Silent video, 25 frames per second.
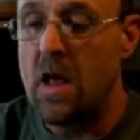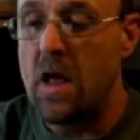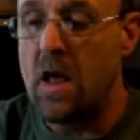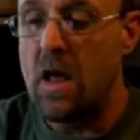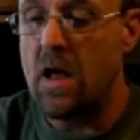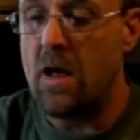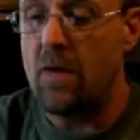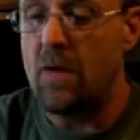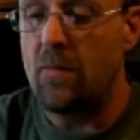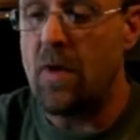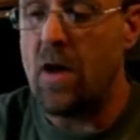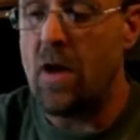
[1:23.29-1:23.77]

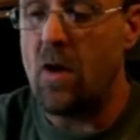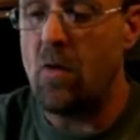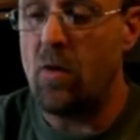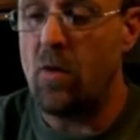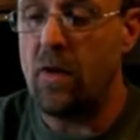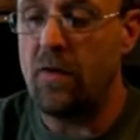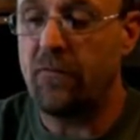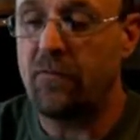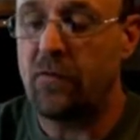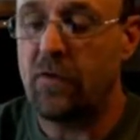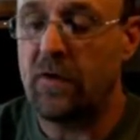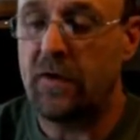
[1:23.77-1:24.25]

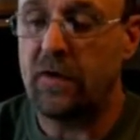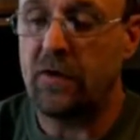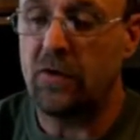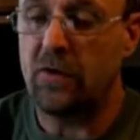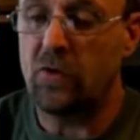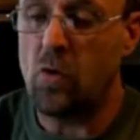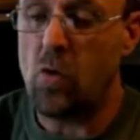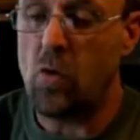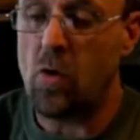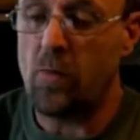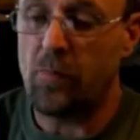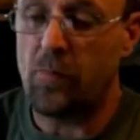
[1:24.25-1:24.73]
However, it
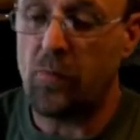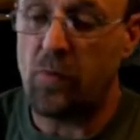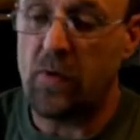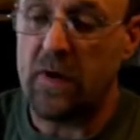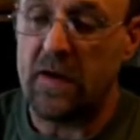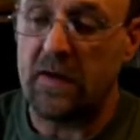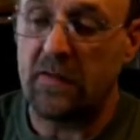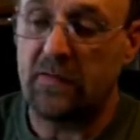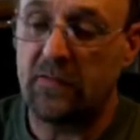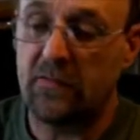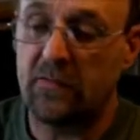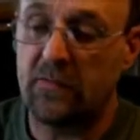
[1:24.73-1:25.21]

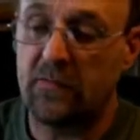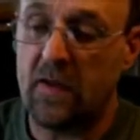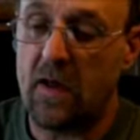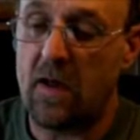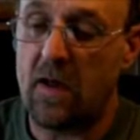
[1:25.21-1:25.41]
incorporates